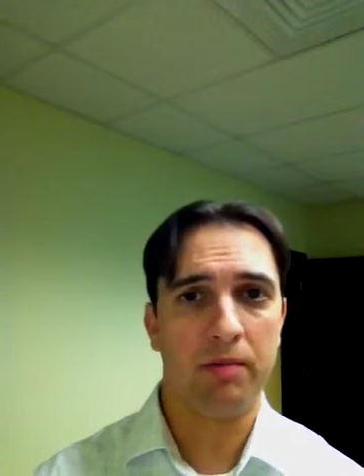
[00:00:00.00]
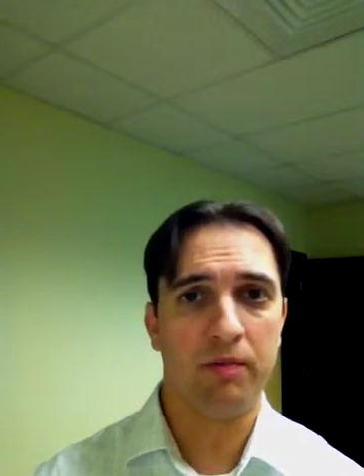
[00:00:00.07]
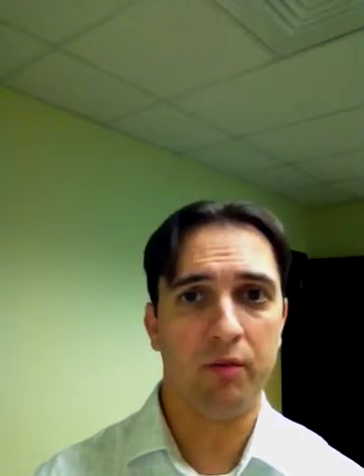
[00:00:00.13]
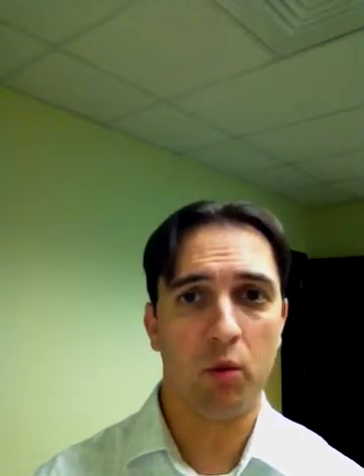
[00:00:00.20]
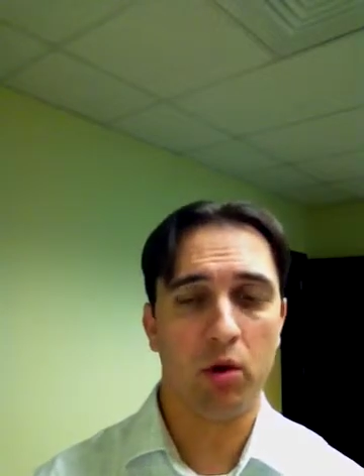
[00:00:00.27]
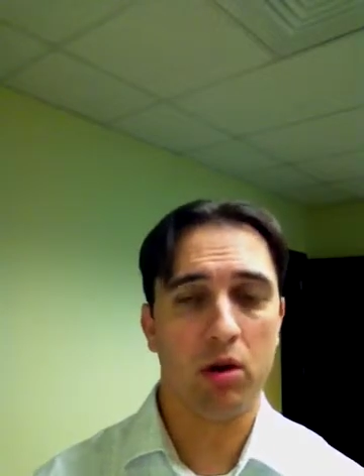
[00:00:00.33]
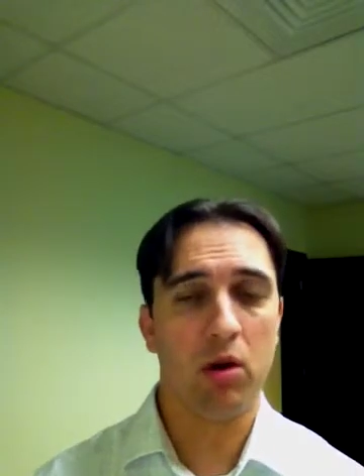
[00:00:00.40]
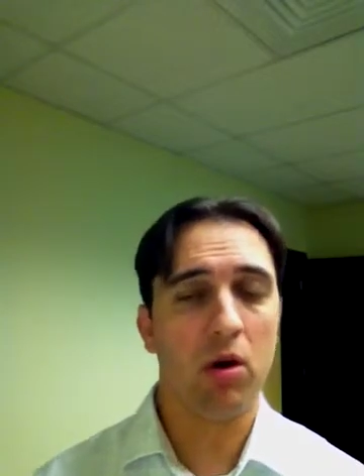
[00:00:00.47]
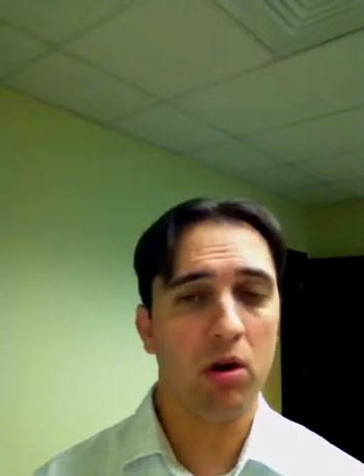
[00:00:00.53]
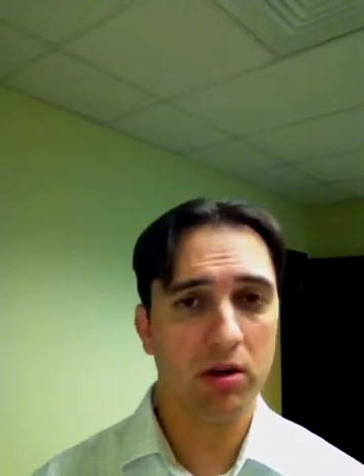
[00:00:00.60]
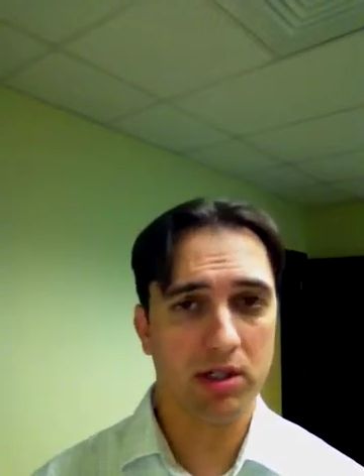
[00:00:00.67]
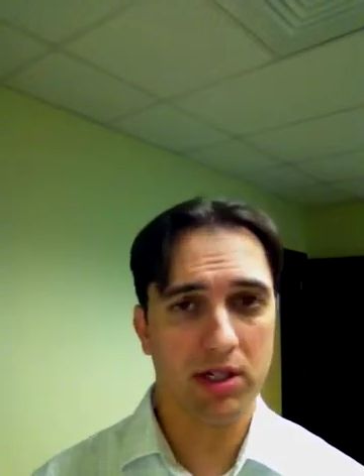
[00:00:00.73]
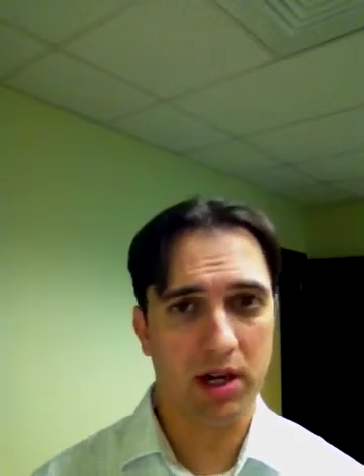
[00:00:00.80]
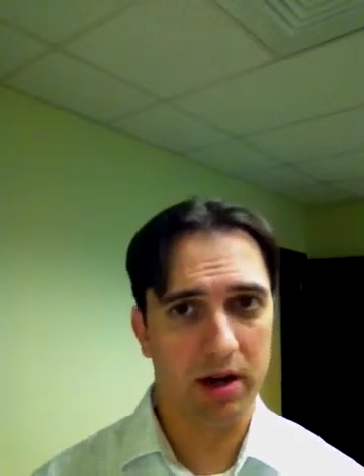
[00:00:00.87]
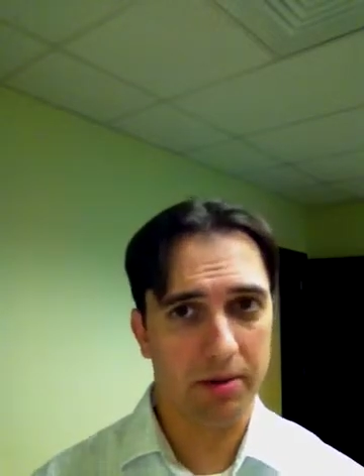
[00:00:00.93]
for a
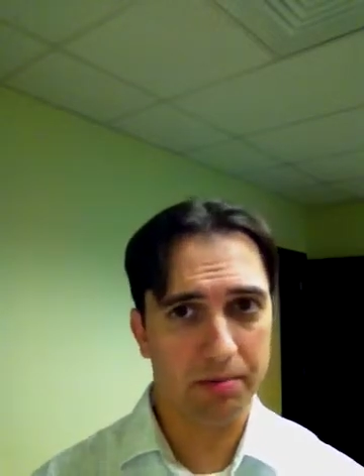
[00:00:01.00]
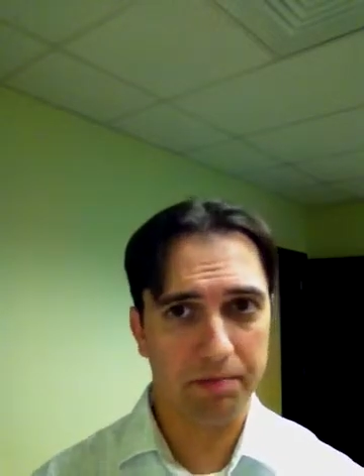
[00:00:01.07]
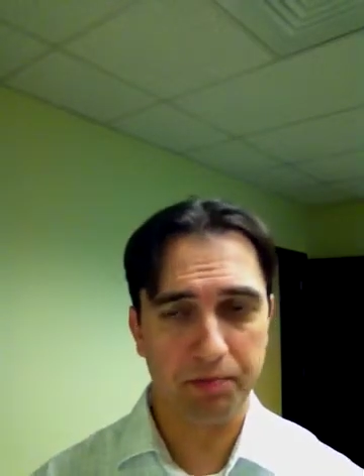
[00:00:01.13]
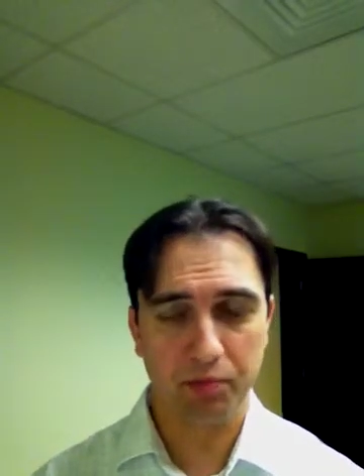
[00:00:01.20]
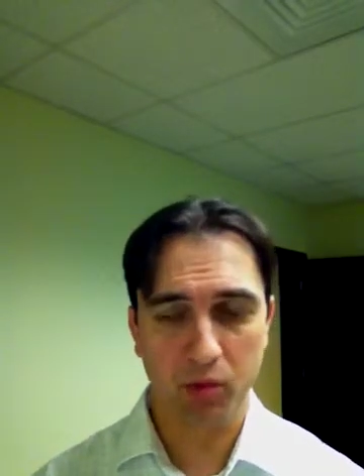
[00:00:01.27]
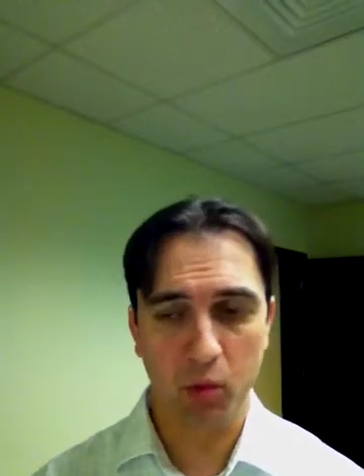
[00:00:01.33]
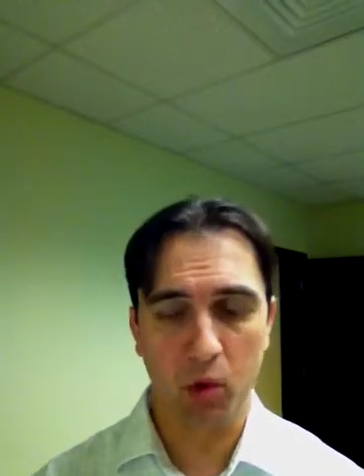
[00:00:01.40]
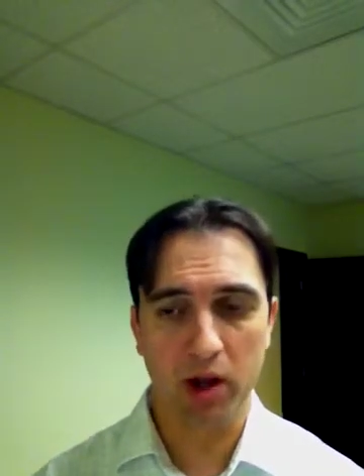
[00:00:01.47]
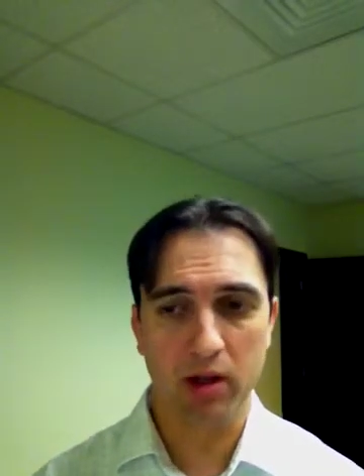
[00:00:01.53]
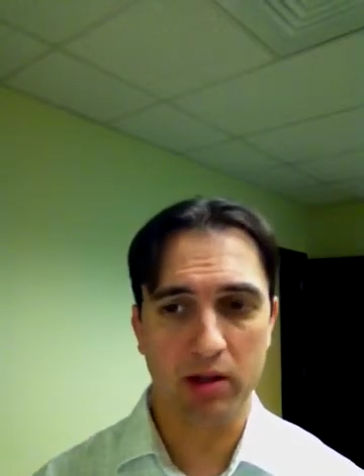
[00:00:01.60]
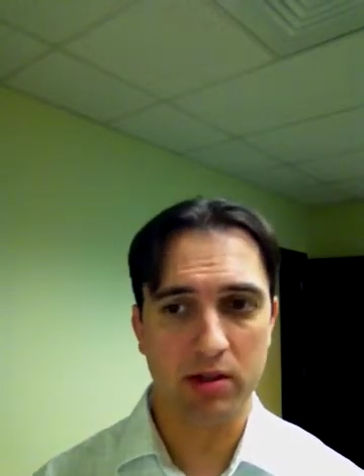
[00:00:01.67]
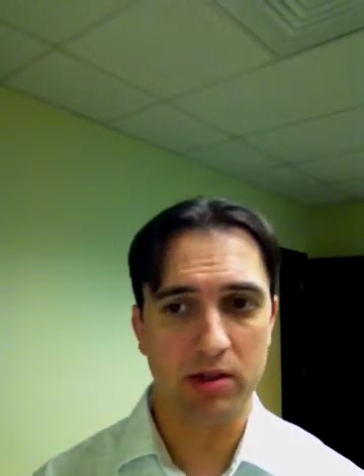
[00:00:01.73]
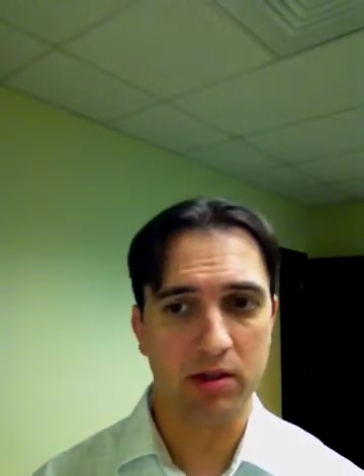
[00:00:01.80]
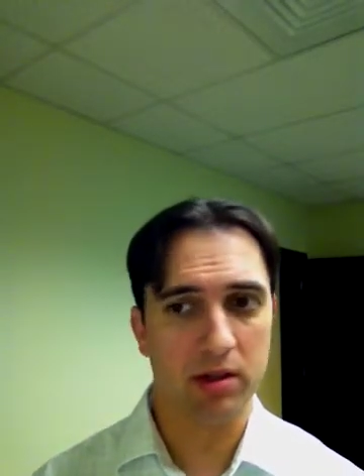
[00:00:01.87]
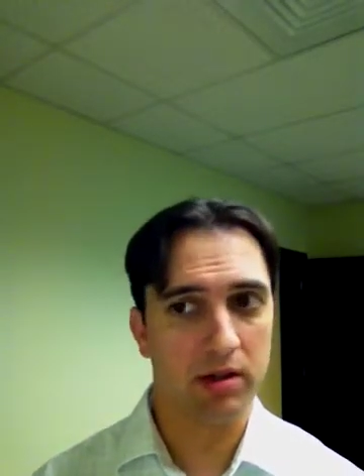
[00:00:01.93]
long time, well
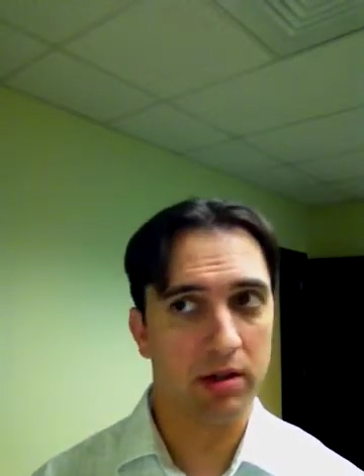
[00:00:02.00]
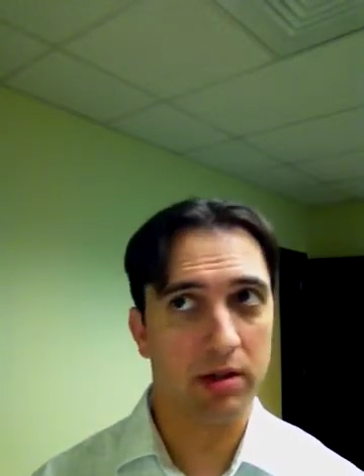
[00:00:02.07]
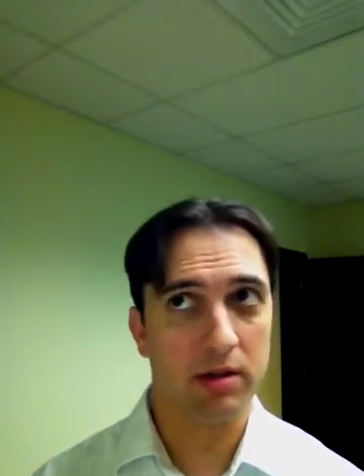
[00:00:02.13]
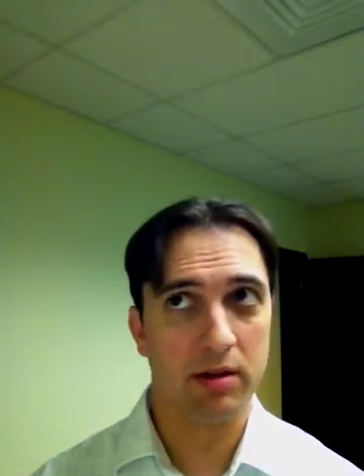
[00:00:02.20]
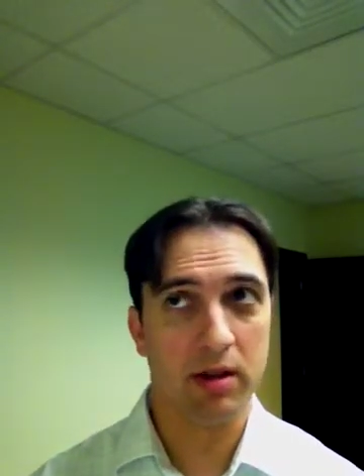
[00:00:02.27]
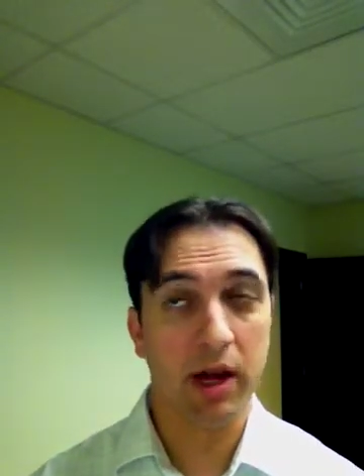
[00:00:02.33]
into the